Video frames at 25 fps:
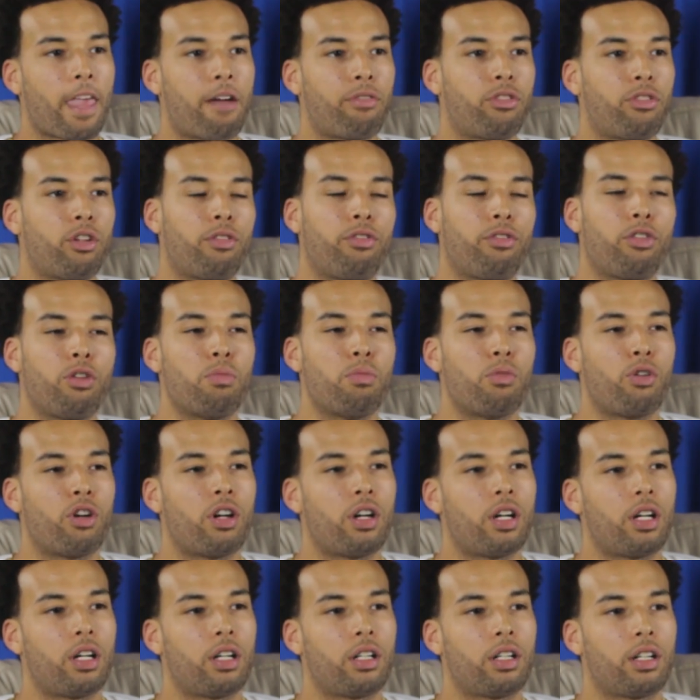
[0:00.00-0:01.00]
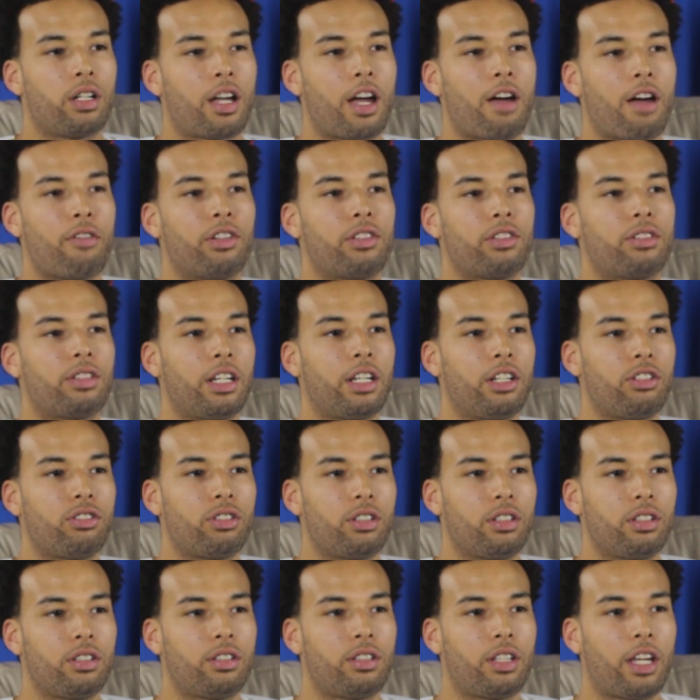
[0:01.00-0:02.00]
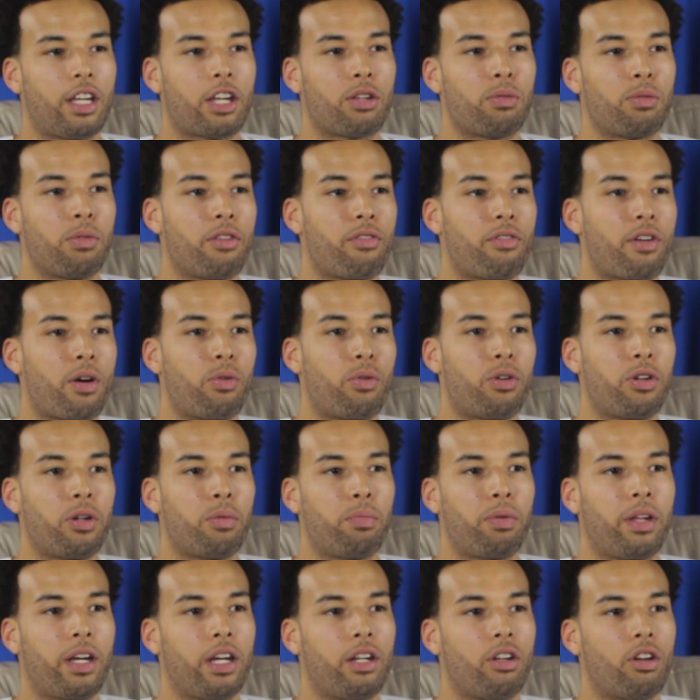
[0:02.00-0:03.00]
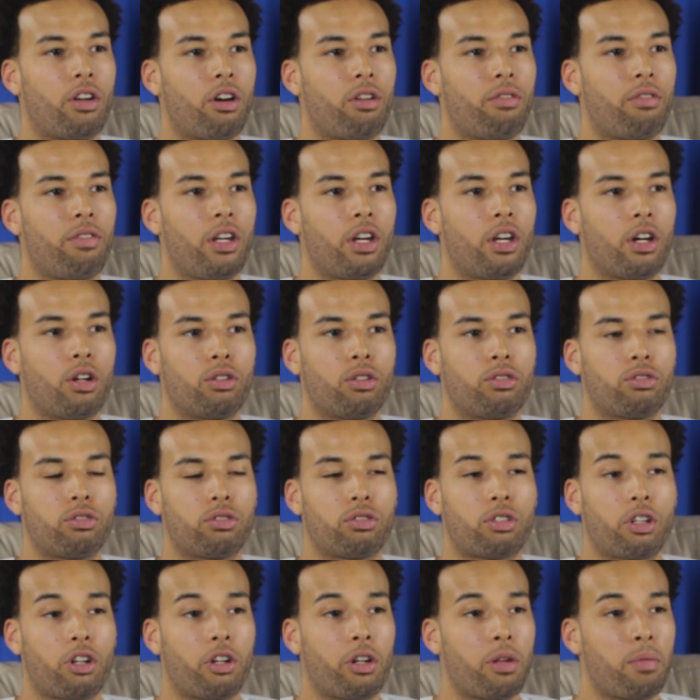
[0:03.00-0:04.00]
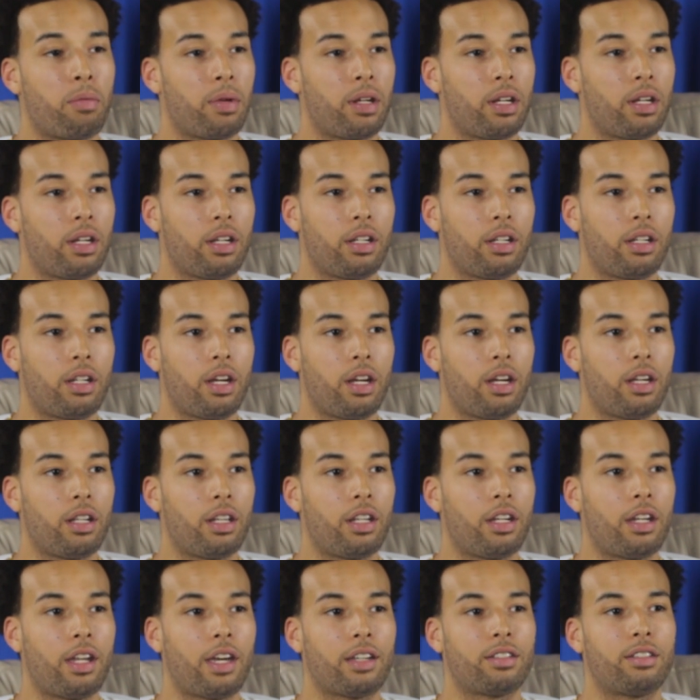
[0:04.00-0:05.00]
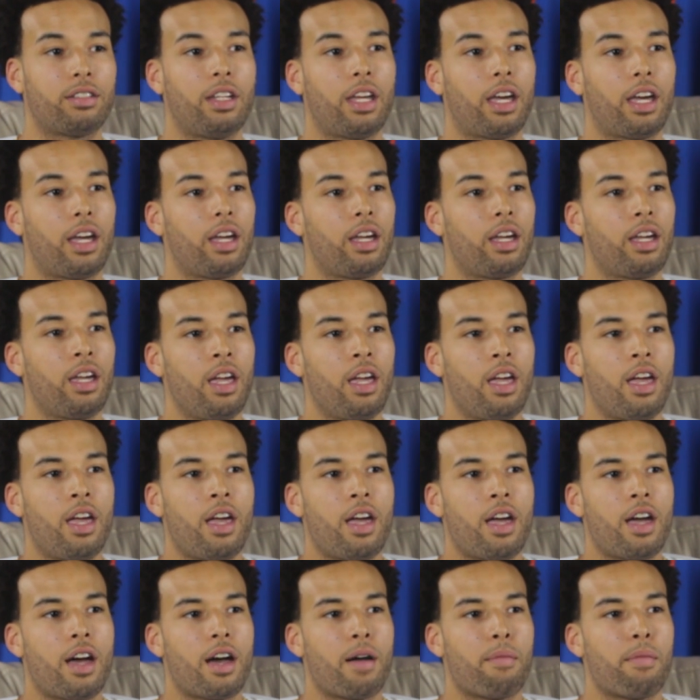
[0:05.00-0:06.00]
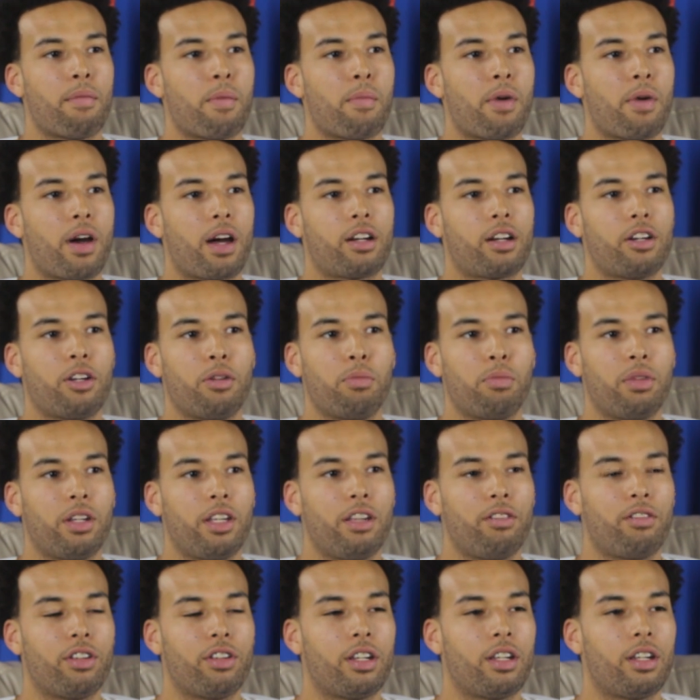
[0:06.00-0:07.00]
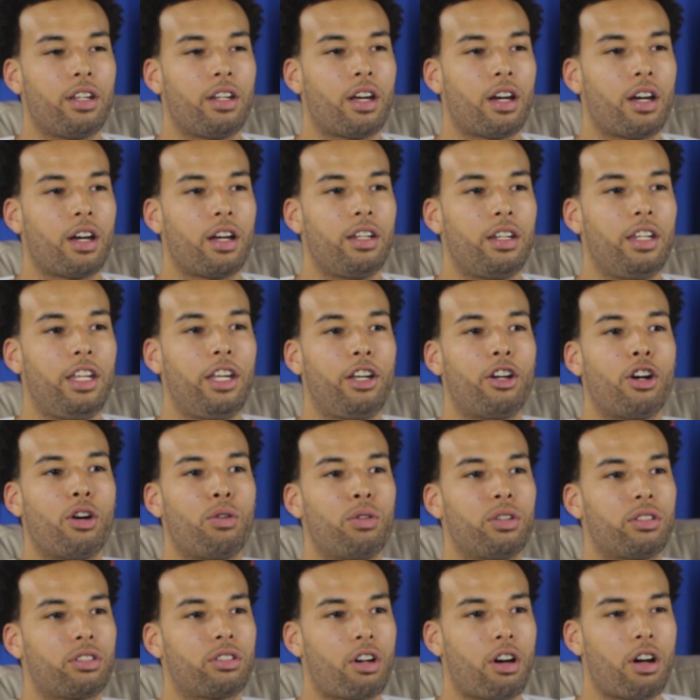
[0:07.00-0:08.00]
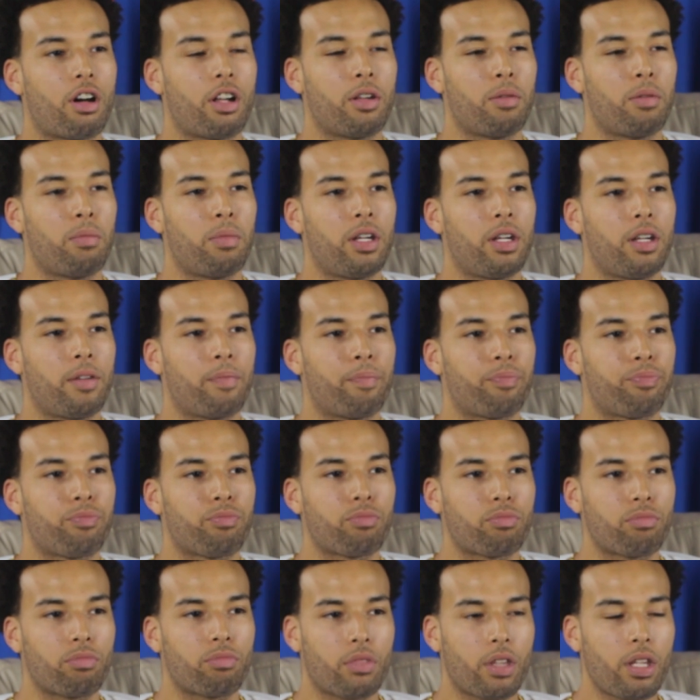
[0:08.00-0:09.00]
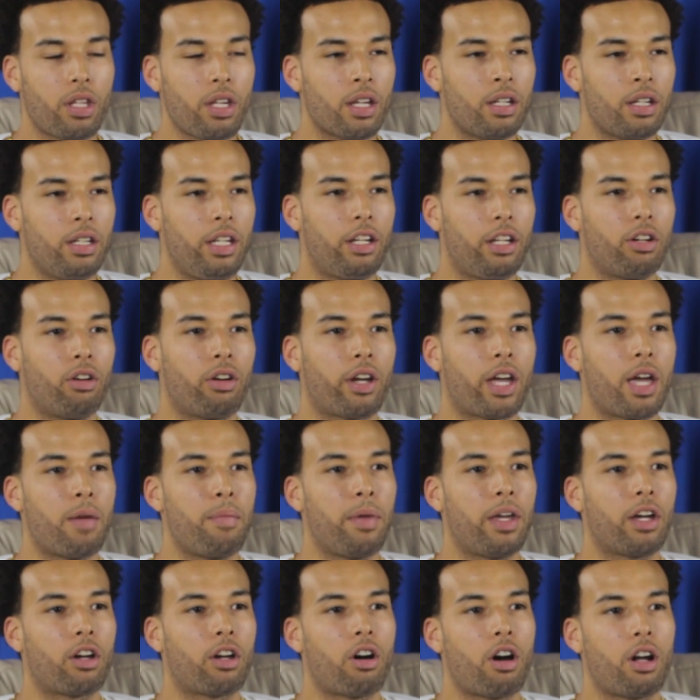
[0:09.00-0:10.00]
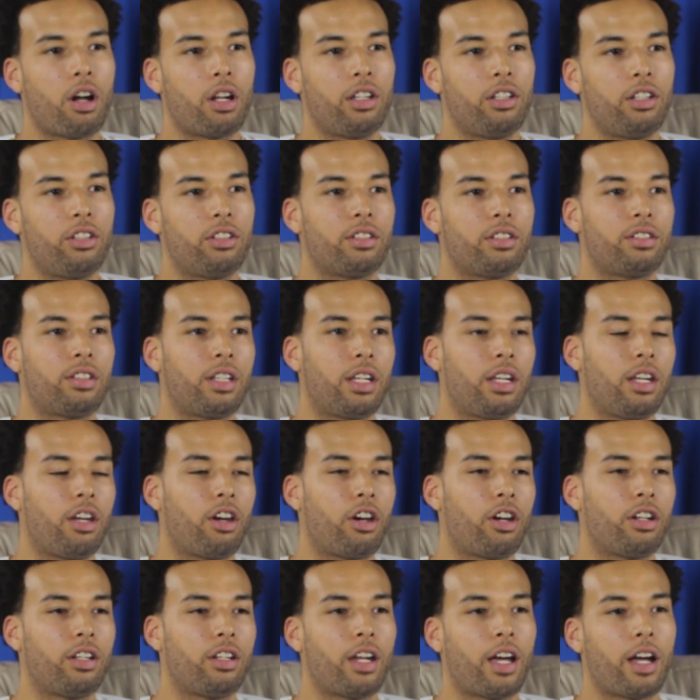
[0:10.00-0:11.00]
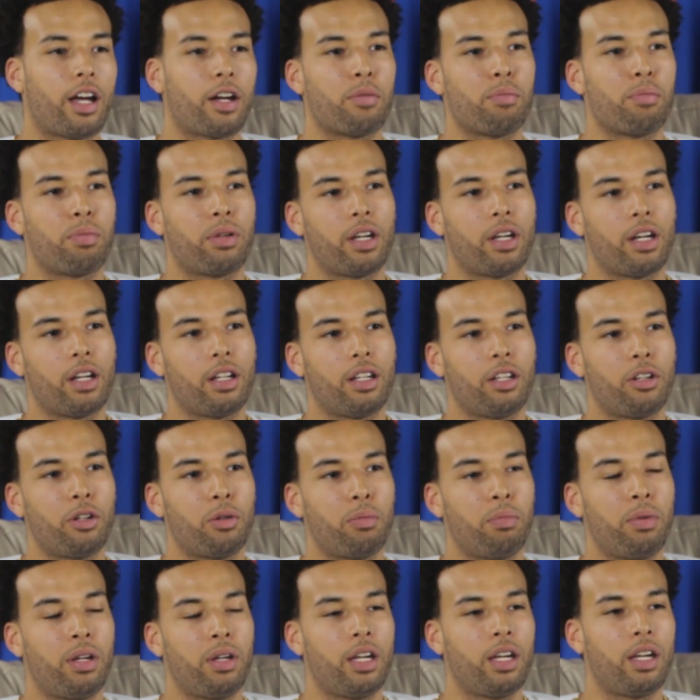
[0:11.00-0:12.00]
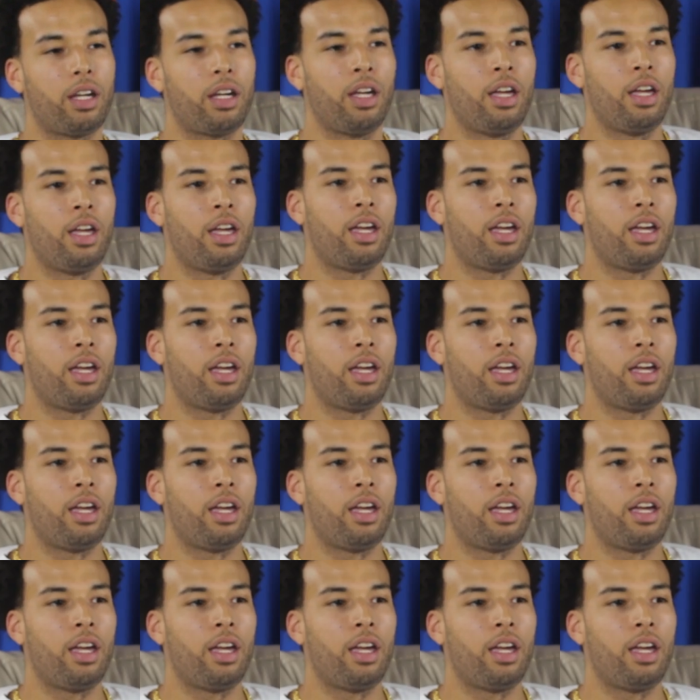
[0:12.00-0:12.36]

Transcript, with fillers: after a few more conversations, he asked me if I wanted to play in the OVO tournament. And then the next day, I remember I couldn't believe it, and uh, Nico was calling me Nico gave me a call and just said he heard that I can play a little bit